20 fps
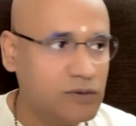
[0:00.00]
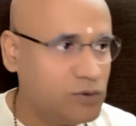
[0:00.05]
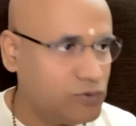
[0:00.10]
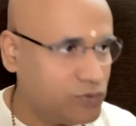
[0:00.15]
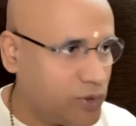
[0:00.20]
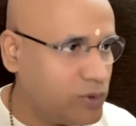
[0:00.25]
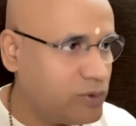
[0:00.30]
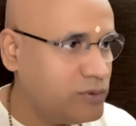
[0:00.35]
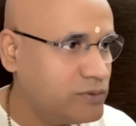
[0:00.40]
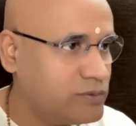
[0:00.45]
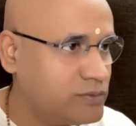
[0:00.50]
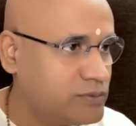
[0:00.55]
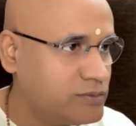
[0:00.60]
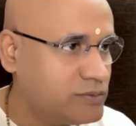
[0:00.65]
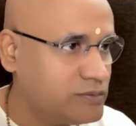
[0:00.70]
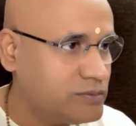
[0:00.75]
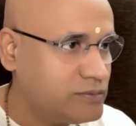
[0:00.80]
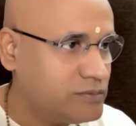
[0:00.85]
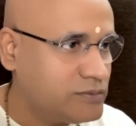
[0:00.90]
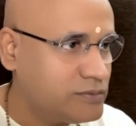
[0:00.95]
You follow?
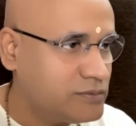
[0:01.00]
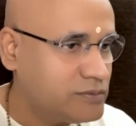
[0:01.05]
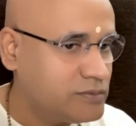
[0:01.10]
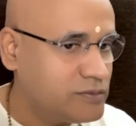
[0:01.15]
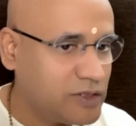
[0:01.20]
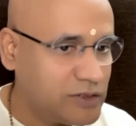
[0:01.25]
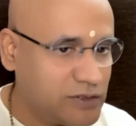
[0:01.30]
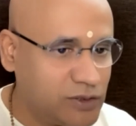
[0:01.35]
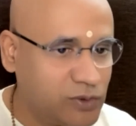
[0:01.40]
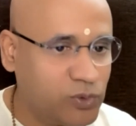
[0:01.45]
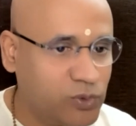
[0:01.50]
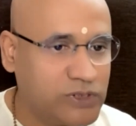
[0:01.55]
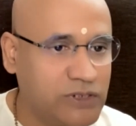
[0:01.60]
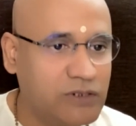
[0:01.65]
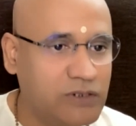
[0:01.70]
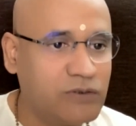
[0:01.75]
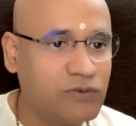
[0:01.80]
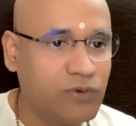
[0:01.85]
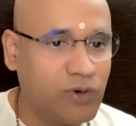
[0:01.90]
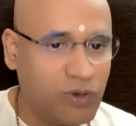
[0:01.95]
That's the
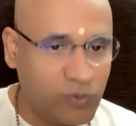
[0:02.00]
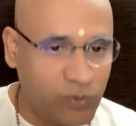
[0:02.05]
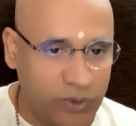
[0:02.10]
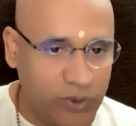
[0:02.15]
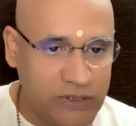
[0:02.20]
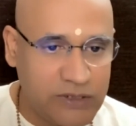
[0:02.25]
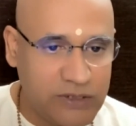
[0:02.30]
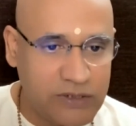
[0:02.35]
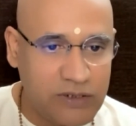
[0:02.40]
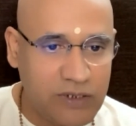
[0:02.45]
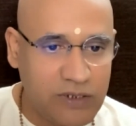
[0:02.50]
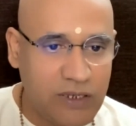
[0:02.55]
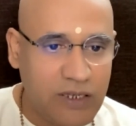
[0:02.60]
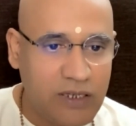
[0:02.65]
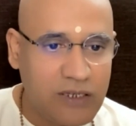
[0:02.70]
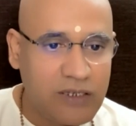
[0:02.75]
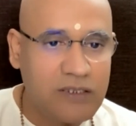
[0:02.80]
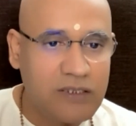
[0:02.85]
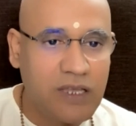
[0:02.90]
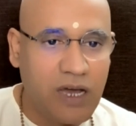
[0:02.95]
question, for which
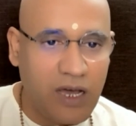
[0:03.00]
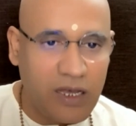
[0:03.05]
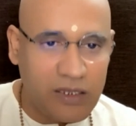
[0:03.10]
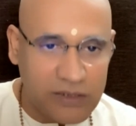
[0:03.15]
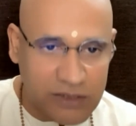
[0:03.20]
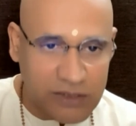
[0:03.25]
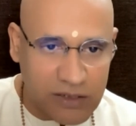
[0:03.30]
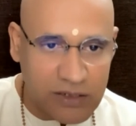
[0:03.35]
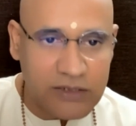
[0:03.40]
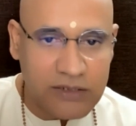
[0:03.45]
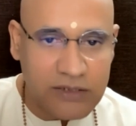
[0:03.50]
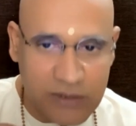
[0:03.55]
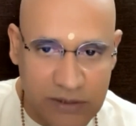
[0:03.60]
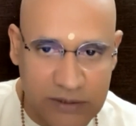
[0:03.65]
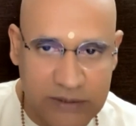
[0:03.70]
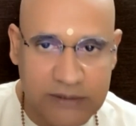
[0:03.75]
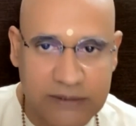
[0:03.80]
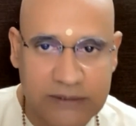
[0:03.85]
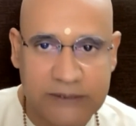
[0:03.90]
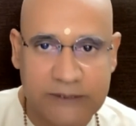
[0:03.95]
the answer is
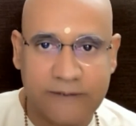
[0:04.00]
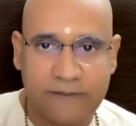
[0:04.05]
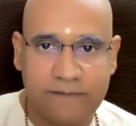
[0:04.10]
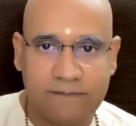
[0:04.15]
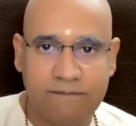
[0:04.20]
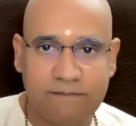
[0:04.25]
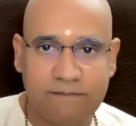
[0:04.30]
this.